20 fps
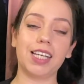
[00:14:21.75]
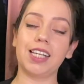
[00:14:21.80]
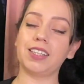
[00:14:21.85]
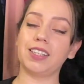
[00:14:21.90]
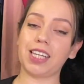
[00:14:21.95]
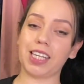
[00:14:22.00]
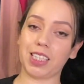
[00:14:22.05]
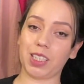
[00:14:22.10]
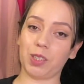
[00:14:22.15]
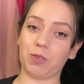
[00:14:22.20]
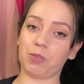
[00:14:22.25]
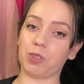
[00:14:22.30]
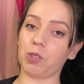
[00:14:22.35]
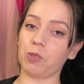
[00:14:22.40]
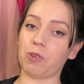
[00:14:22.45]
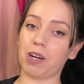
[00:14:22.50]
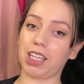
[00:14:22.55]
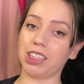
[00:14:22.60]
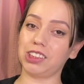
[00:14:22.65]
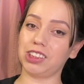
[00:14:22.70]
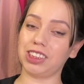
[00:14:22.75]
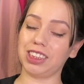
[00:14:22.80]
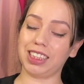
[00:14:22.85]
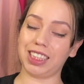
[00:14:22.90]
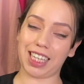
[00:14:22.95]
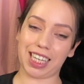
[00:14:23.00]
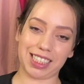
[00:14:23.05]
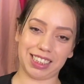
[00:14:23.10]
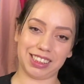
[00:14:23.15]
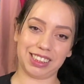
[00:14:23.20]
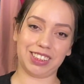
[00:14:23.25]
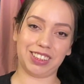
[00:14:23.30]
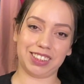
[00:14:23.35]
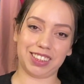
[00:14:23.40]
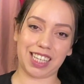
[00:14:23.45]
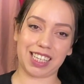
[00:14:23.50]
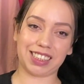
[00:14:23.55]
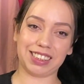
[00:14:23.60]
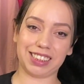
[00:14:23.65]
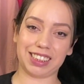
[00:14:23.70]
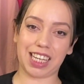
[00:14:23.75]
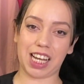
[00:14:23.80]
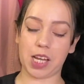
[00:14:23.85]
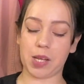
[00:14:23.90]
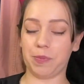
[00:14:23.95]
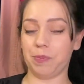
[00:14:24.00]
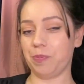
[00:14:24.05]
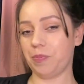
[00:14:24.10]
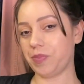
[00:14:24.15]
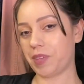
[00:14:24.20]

Thank you for watching, and until next time.